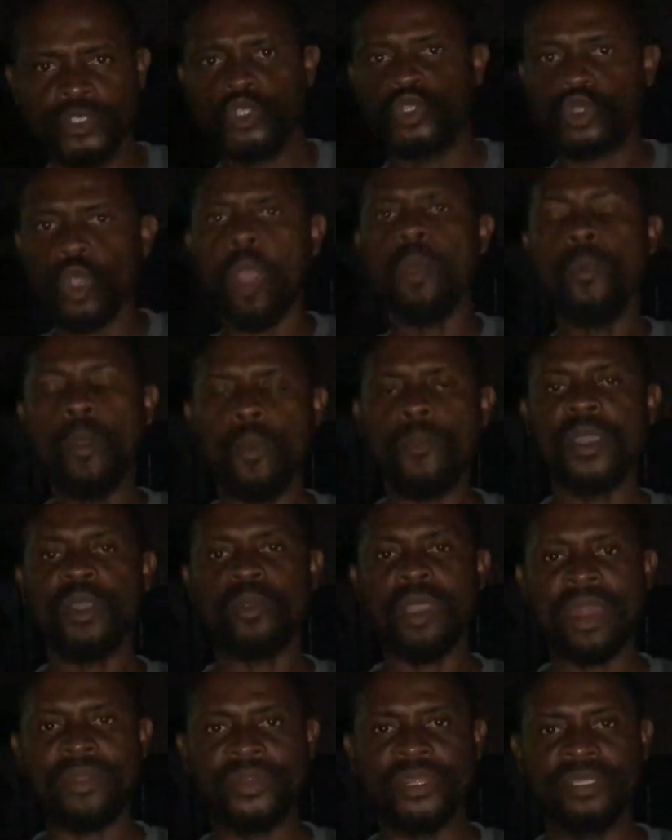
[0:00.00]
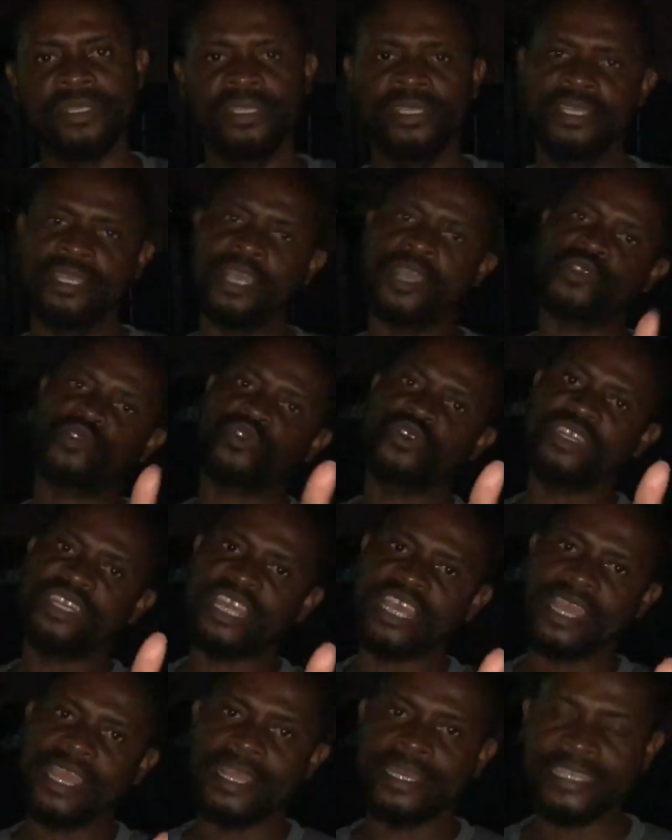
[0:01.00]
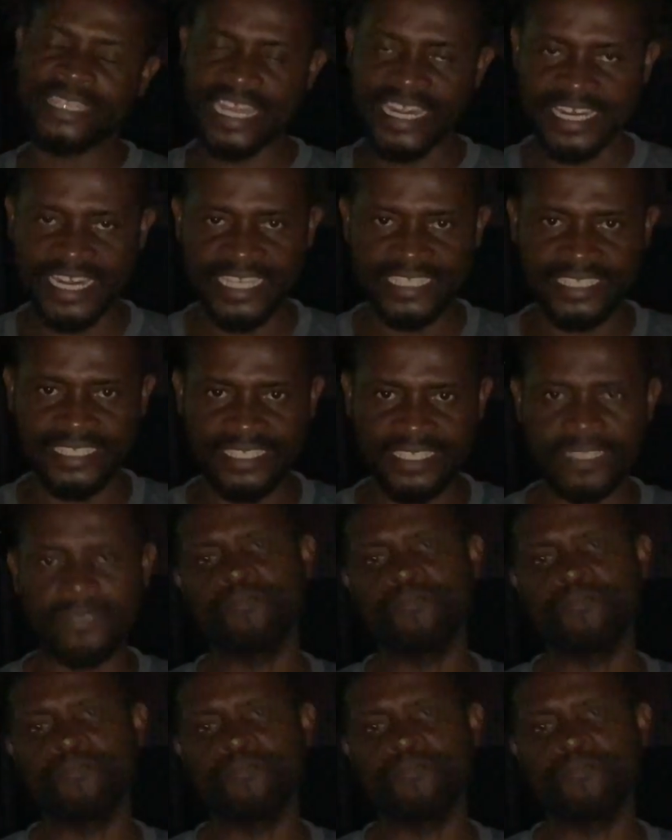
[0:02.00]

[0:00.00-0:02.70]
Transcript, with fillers: So more Bewari as a ne D N S C